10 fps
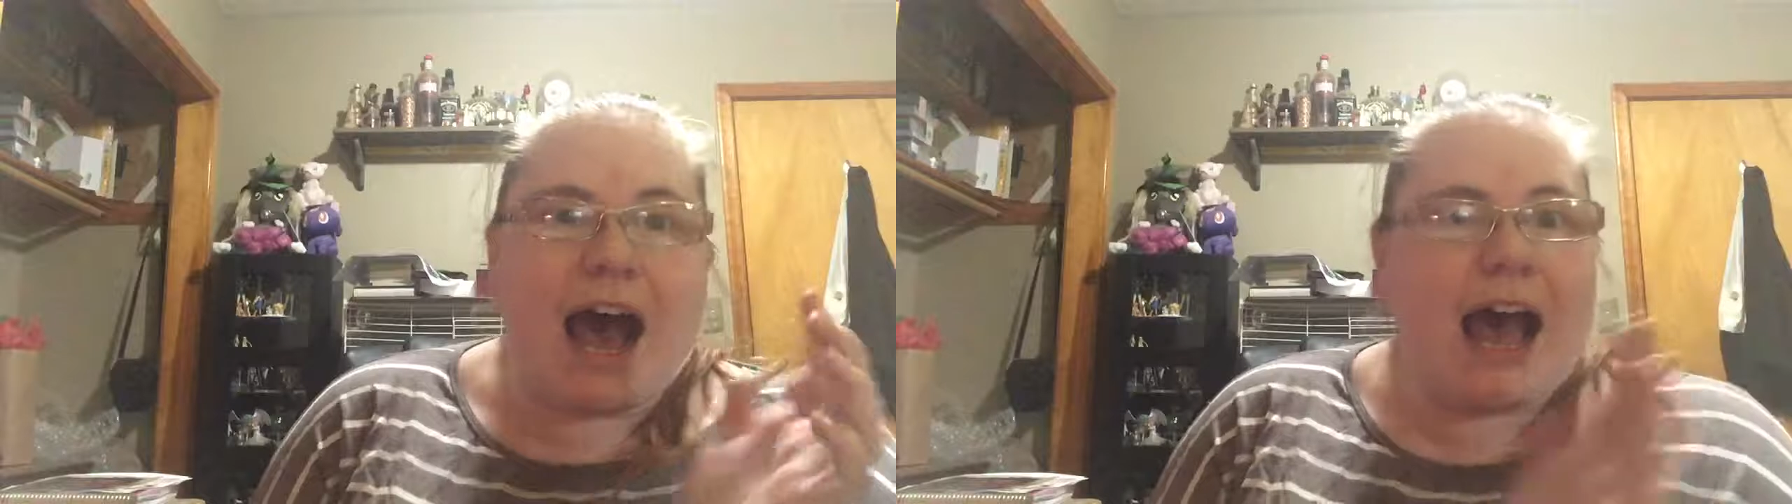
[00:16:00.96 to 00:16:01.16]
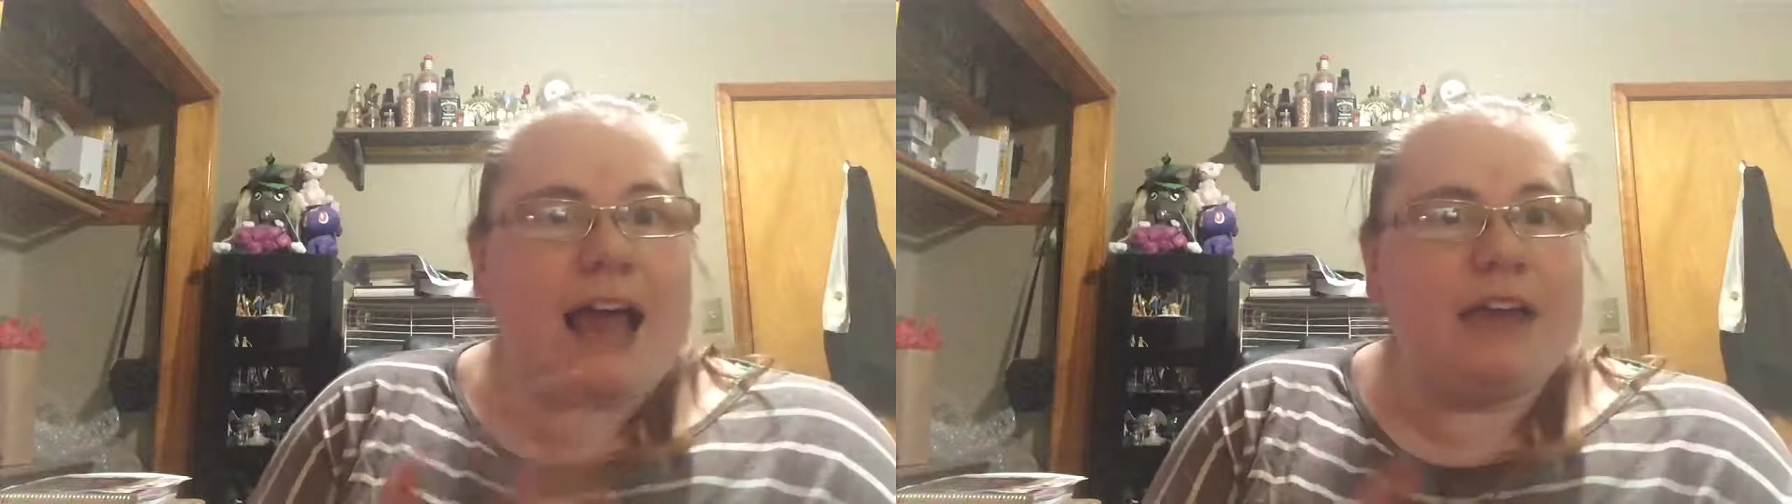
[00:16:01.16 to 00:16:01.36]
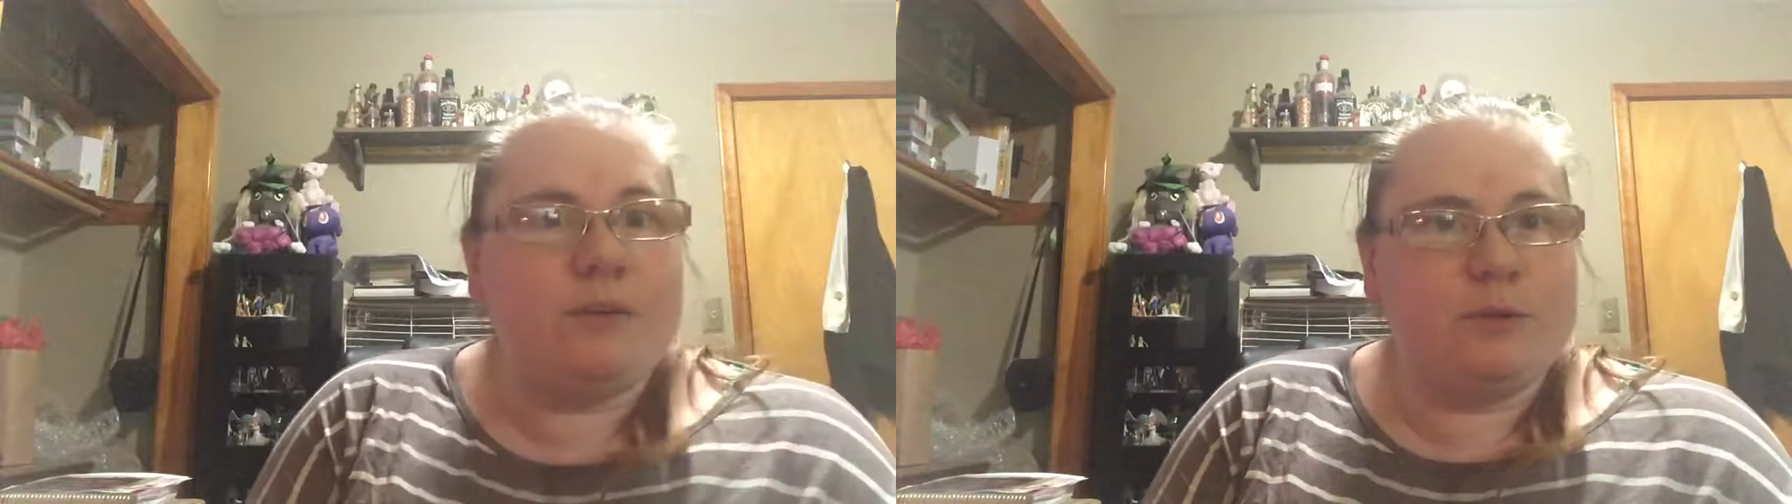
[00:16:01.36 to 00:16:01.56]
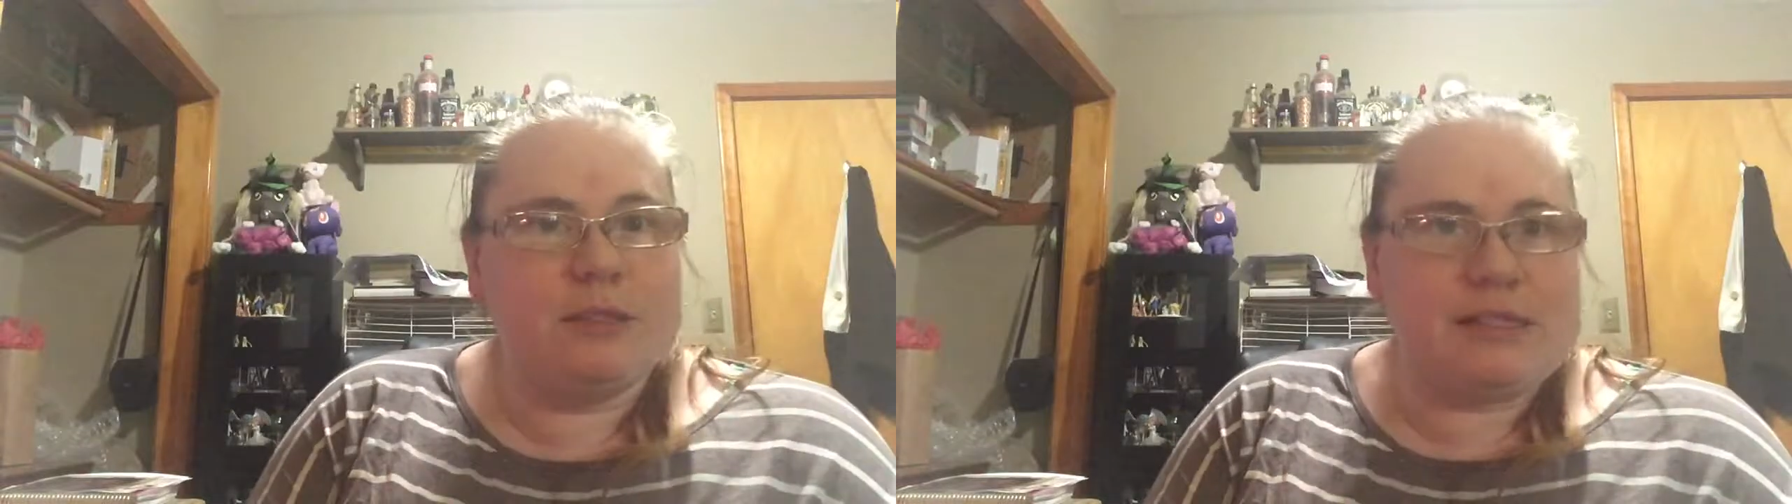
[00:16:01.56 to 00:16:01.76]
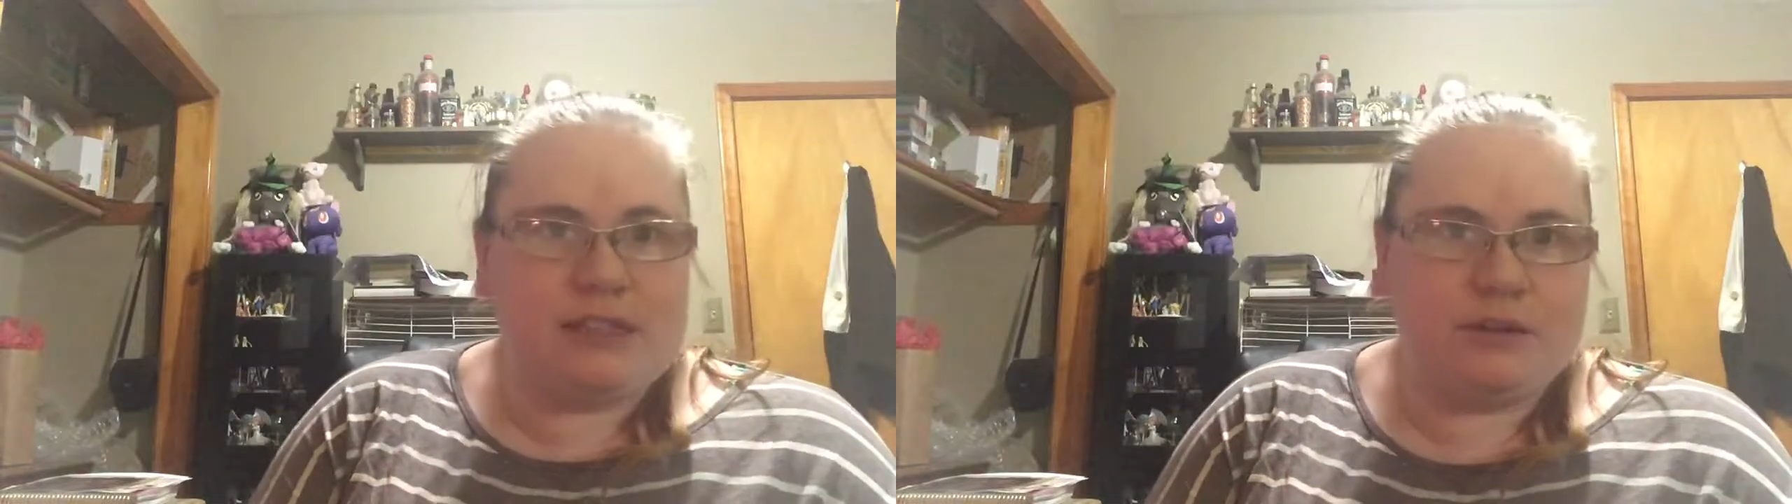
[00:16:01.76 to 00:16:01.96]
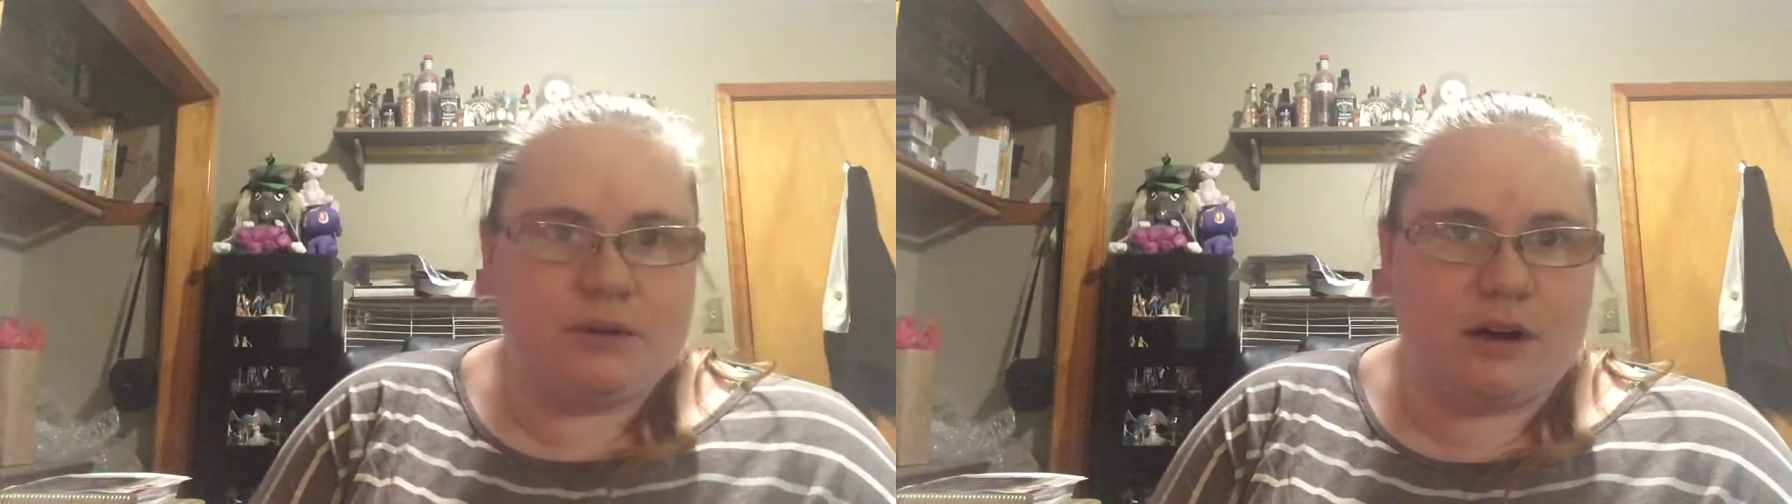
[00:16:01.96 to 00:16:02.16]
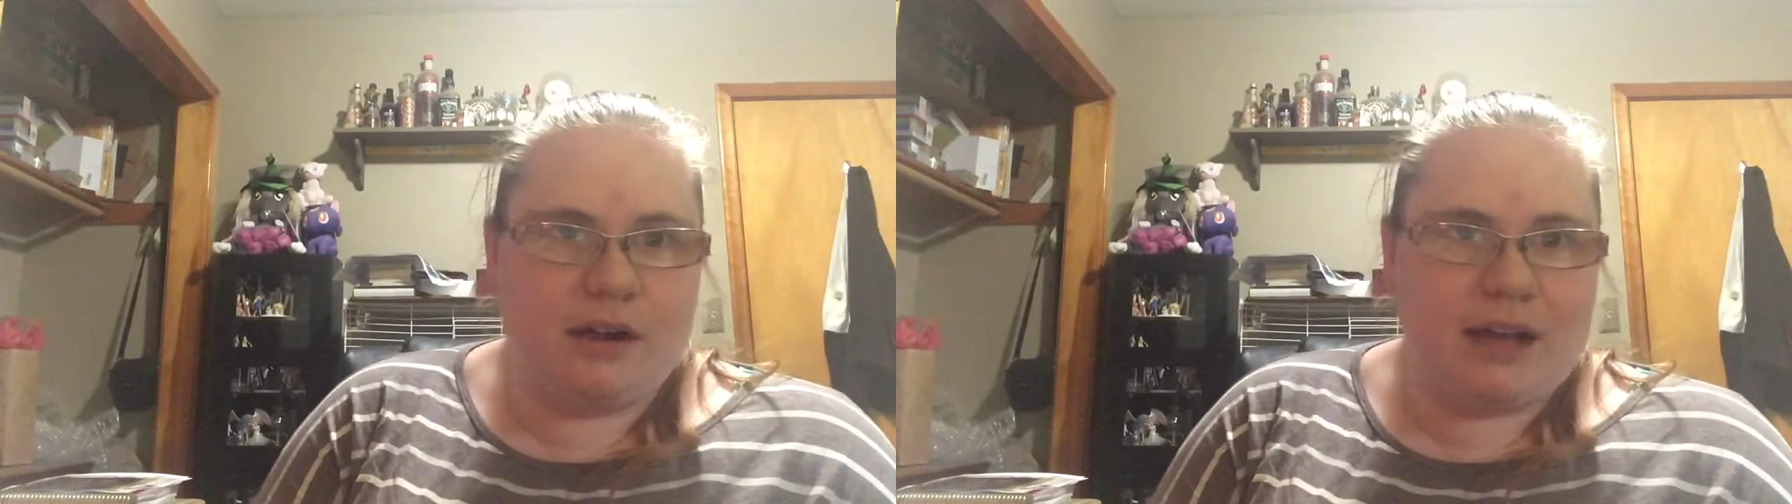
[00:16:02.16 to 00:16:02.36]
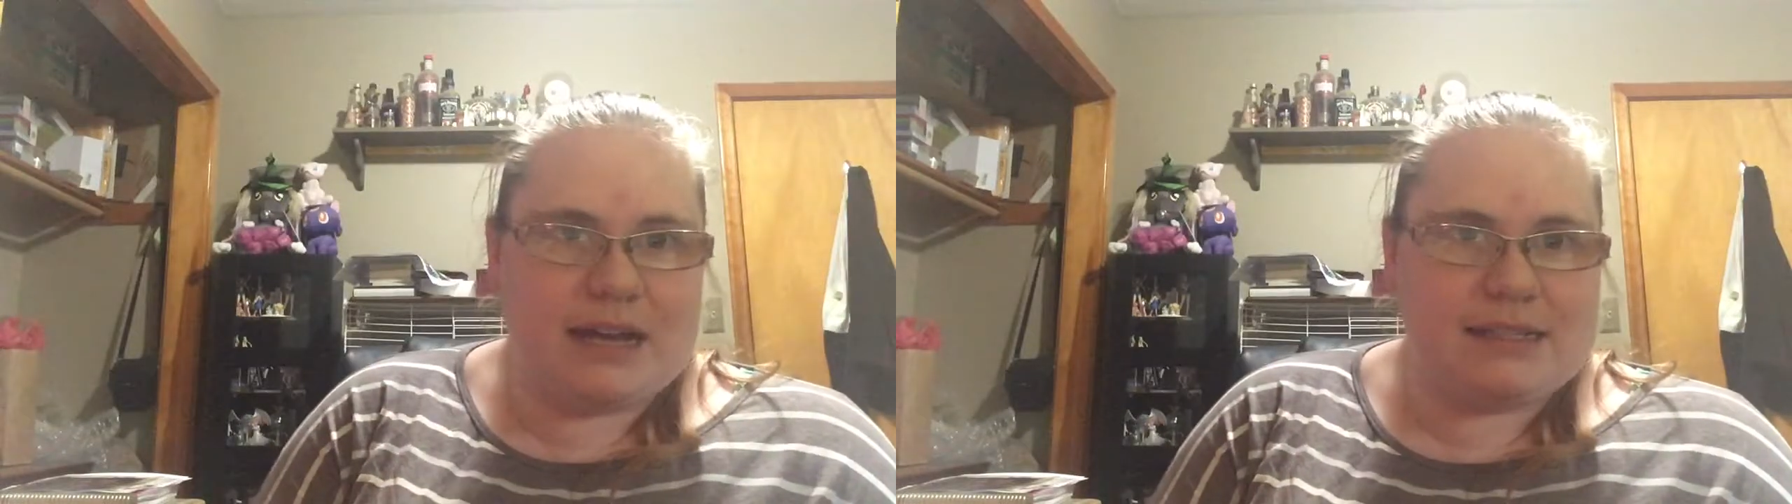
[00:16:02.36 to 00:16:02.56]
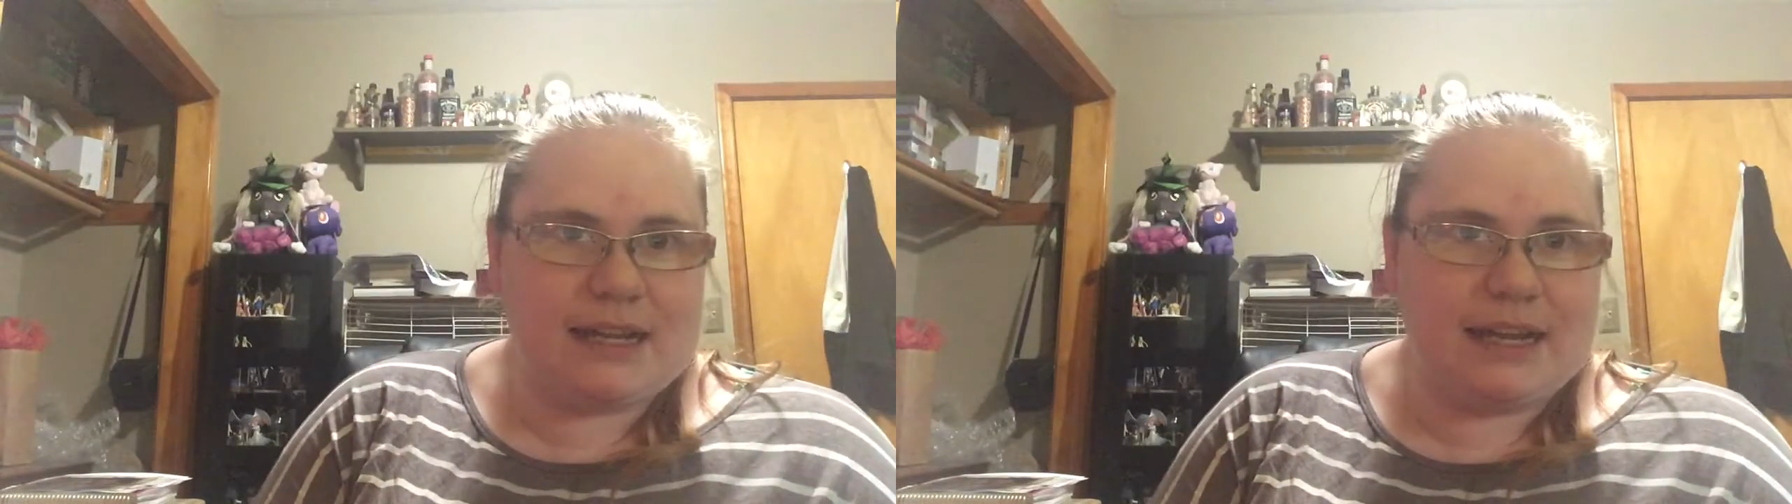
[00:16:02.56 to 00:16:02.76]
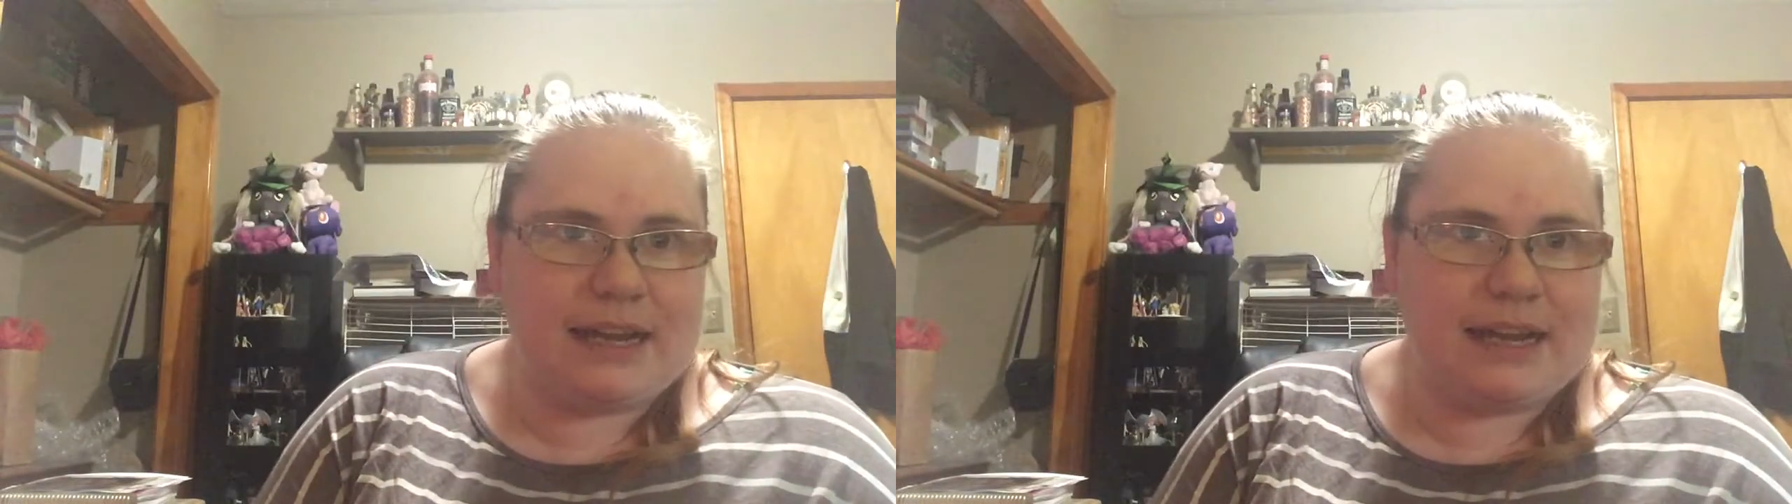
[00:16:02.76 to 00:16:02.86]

I will see you all as I